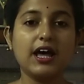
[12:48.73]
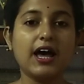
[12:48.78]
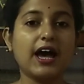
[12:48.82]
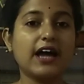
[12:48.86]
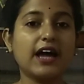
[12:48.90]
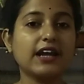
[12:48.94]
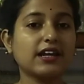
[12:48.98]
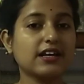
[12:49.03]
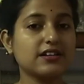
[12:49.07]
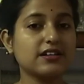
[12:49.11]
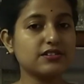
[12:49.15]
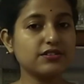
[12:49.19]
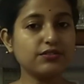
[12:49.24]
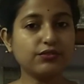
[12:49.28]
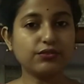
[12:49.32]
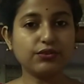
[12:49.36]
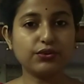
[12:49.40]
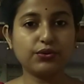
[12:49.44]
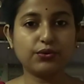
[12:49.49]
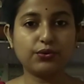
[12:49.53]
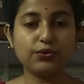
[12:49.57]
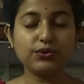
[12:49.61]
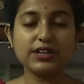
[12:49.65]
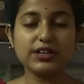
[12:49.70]
And as you
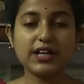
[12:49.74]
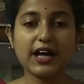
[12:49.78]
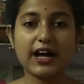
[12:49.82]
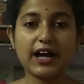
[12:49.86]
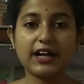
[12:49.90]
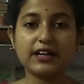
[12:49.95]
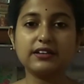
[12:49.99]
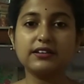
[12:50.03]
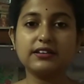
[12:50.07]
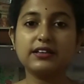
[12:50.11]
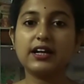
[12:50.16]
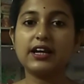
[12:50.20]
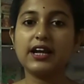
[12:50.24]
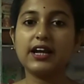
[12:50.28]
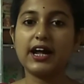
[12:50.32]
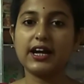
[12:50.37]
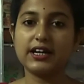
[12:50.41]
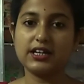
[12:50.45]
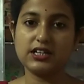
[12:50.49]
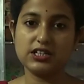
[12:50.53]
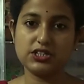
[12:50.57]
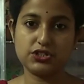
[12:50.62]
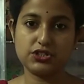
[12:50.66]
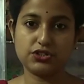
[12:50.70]
know that the
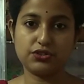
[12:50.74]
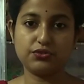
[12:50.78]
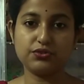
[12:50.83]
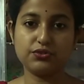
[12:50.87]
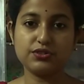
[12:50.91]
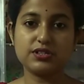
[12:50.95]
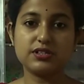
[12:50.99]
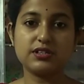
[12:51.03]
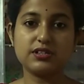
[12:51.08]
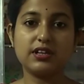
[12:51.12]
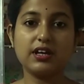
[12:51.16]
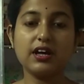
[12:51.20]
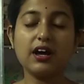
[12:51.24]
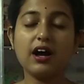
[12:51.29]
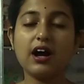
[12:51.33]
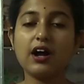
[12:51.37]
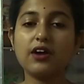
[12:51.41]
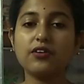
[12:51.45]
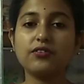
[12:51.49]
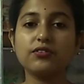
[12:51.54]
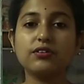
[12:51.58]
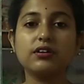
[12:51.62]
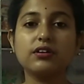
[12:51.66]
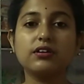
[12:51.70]
latitudes, they
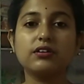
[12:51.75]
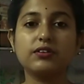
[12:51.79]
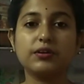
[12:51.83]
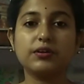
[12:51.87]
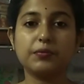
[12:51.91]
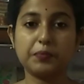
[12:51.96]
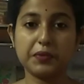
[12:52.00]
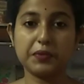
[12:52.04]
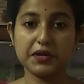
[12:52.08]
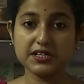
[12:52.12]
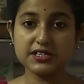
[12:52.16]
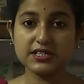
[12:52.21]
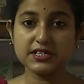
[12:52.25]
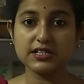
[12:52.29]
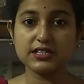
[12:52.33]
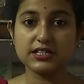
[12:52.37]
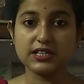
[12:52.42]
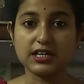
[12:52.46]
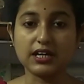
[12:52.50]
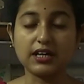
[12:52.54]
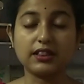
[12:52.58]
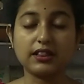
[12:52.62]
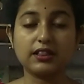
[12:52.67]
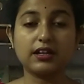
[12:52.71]
are
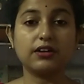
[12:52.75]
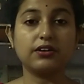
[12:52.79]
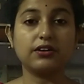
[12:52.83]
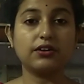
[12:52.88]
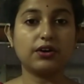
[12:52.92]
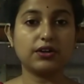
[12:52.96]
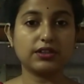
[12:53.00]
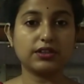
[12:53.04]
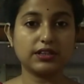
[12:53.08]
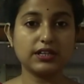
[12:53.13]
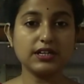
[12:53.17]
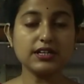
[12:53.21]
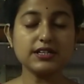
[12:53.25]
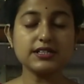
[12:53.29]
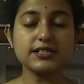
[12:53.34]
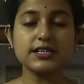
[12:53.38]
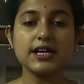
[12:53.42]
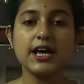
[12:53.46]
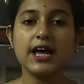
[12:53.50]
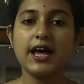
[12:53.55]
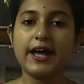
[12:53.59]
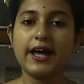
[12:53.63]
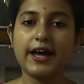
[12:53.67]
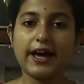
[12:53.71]
representing the northings
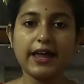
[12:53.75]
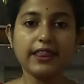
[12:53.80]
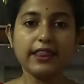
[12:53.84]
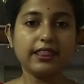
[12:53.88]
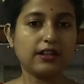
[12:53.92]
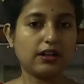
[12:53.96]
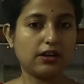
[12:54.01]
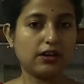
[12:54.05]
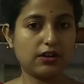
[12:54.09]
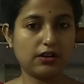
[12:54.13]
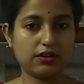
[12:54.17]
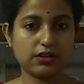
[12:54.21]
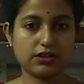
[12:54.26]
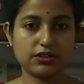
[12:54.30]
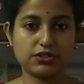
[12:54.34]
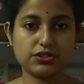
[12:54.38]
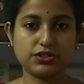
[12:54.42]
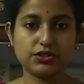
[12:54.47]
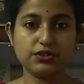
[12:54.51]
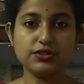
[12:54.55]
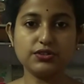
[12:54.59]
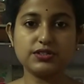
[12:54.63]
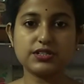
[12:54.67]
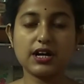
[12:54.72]
and the
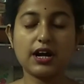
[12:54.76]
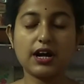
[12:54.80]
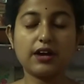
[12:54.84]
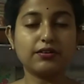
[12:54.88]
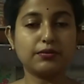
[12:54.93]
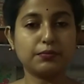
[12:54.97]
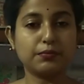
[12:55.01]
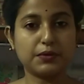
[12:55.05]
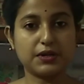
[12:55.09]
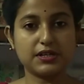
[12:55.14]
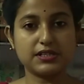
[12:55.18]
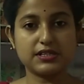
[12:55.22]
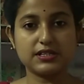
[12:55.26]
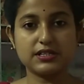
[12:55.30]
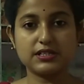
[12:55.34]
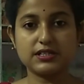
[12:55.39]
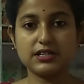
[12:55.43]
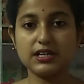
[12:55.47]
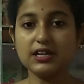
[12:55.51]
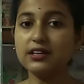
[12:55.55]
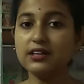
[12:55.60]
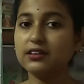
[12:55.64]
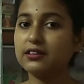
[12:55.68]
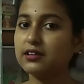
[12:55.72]
longitudes are
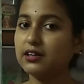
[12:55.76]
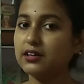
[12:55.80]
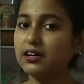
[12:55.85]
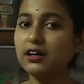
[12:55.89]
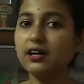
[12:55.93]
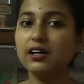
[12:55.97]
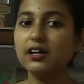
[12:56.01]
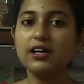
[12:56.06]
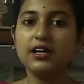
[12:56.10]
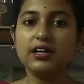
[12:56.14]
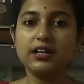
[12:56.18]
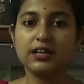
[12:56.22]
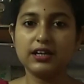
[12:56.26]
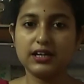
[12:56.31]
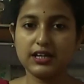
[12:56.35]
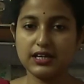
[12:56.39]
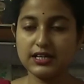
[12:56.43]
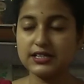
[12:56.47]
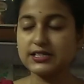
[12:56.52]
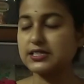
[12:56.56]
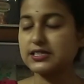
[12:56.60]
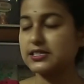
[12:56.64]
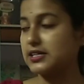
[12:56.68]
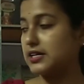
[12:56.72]
representing the
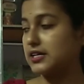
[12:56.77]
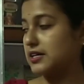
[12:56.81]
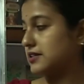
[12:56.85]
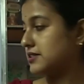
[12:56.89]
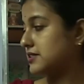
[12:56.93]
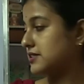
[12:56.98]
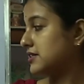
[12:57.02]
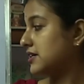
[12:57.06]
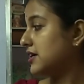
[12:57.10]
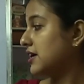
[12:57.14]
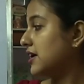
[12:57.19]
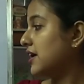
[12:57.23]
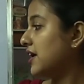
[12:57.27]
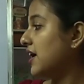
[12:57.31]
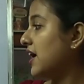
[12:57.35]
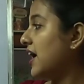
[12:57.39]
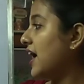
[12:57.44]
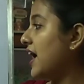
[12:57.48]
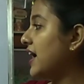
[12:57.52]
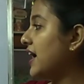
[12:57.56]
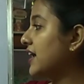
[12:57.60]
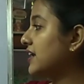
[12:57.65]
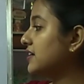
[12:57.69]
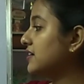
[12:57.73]
eastings.
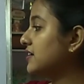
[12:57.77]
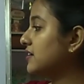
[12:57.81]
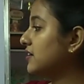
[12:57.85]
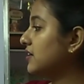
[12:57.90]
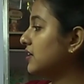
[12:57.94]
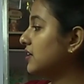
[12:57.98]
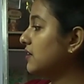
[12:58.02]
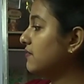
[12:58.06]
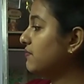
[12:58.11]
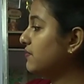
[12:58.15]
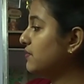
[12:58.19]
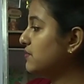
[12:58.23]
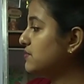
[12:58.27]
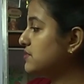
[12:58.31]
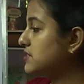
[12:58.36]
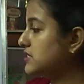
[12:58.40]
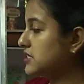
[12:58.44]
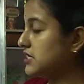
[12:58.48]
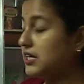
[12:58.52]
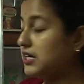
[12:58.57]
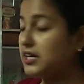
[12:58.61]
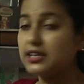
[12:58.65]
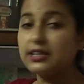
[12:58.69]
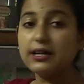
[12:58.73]
And if you
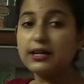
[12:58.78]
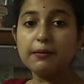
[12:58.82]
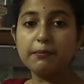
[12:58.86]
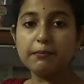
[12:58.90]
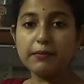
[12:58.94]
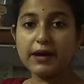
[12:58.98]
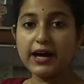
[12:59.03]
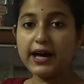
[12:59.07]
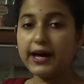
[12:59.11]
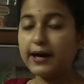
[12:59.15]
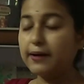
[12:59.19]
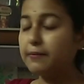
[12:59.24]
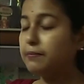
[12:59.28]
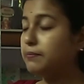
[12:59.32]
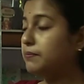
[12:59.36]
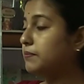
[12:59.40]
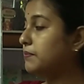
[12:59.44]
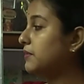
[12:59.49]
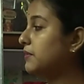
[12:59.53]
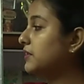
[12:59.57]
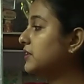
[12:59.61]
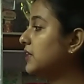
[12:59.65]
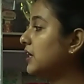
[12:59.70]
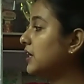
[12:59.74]
see the map,
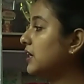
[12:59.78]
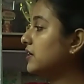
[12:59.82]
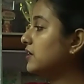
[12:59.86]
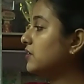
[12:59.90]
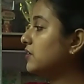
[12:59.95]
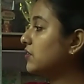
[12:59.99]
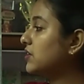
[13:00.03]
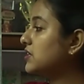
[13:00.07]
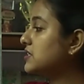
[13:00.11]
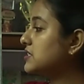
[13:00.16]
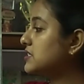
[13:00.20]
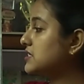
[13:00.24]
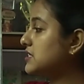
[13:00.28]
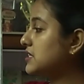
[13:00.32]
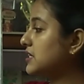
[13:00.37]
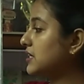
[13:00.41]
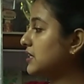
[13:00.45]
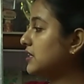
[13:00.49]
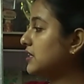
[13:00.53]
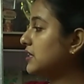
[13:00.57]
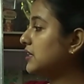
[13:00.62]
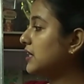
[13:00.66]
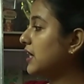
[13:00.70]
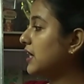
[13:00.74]
then you can
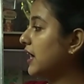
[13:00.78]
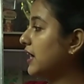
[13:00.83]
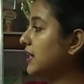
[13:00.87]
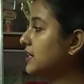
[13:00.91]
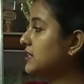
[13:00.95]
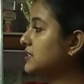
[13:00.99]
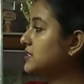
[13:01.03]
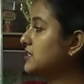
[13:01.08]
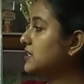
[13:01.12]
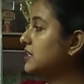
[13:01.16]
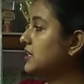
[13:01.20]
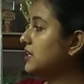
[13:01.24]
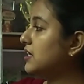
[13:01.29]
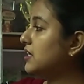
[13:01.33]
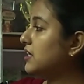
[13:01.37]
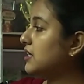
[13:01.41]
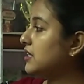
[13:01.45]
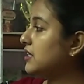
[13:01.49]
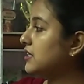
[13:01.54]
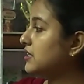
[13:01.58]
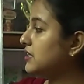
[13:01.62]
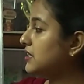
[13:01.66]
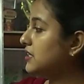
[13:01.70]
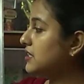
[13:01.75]
see that
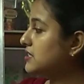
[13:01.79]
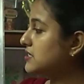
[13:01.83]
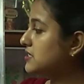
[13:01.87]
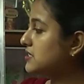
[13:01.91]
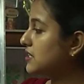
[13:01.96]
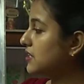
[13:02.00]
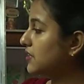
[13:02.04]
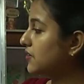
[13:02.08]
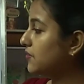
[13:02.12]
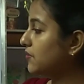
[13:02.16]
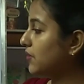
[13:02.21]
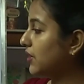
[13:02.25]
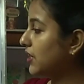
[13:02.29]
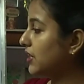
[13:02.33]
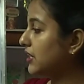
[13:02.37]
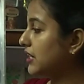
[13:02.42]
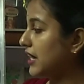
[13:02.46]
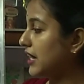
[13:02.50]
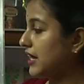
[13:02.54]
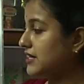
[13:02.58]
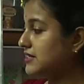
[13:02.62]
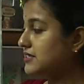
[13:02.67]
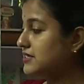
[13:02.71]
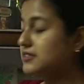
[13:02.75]
these red
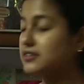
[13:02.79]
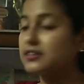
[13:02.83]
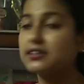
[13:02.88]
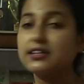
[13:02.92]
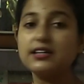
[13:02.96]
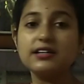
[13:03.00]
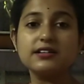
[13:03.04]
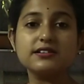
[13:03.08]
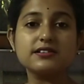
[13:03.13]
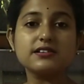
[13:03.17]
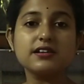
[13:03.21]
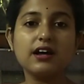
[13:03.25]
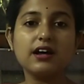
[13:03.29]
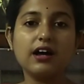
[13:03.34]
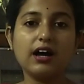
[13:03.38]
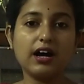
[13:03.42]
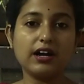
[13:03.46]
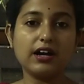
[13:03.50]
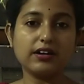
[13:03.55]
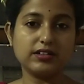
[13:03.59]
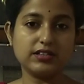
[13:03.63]
lines, these are